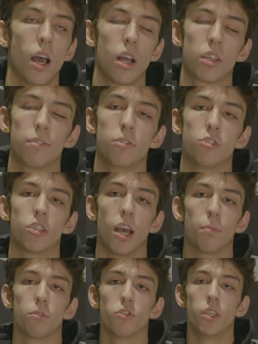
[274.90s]
I'll give you
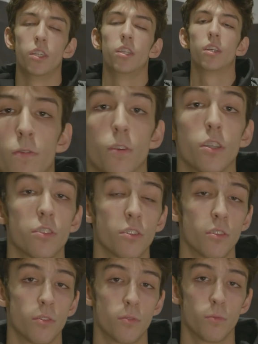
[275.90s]
top three. First,
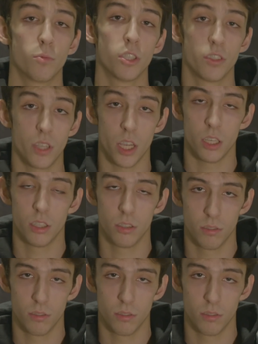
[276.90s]
win state.